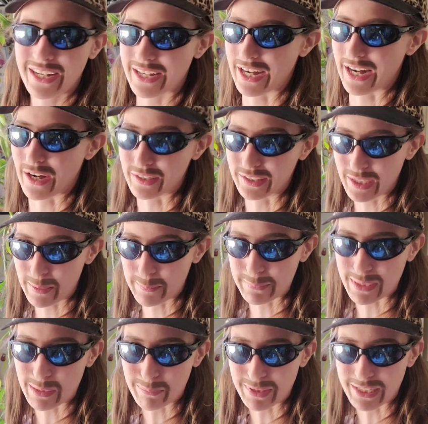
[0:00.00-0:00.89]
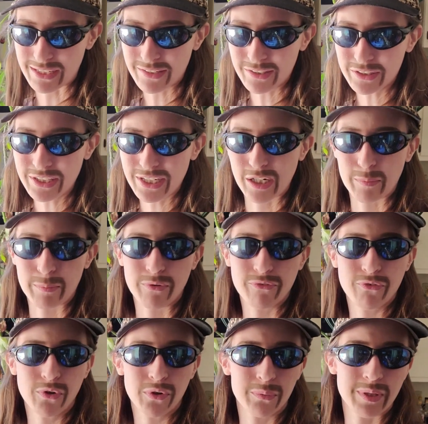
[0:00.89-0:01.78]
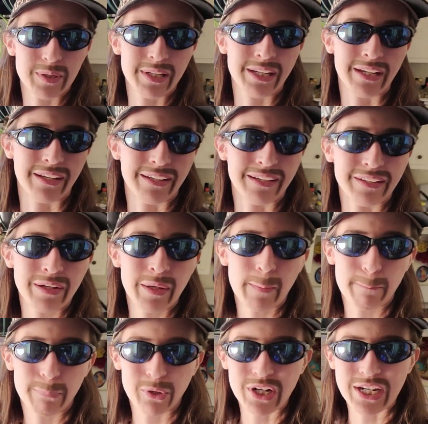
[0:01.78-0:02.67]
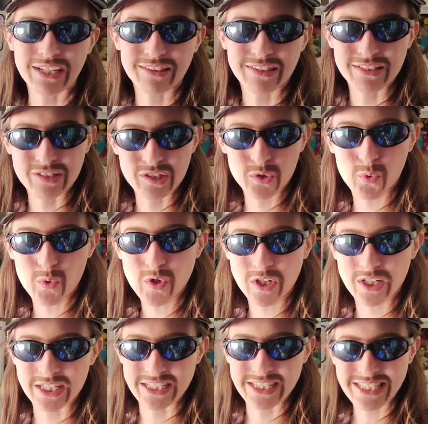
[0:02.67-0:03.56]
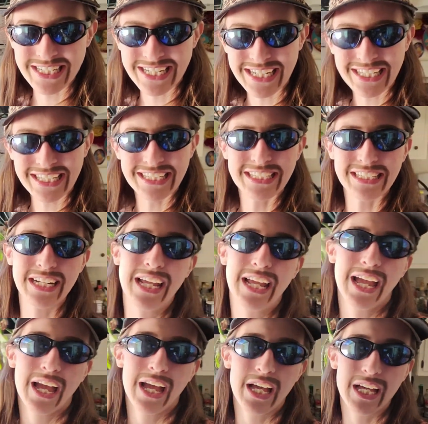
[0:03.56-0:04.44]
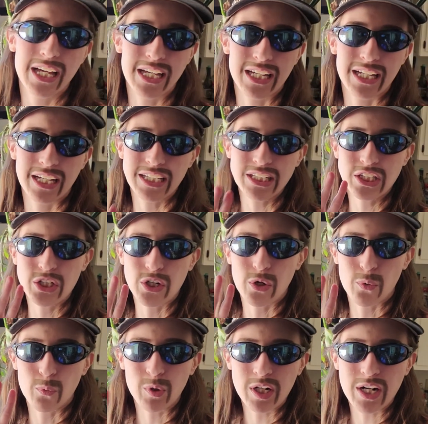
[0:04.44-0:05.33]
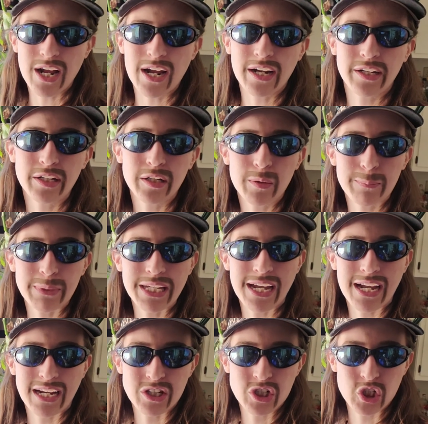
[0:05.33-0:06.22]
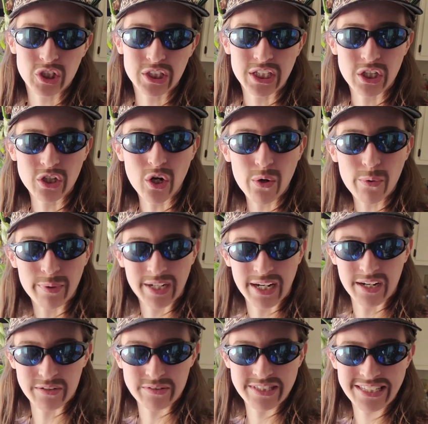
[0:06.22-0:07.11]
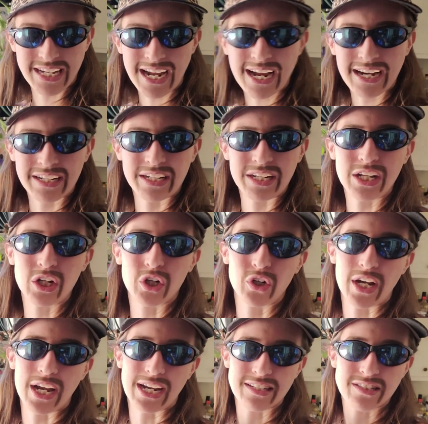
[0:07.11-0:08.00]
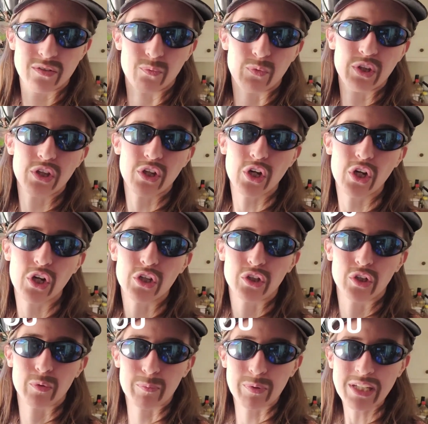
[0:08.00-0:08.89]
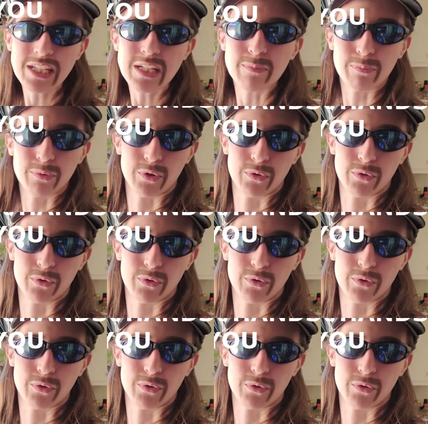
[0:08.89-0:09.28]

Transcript: Now, let me be clear before we uh, break this quarantine. Uh, you know, we're not going to be actually going outside and interacting with other people,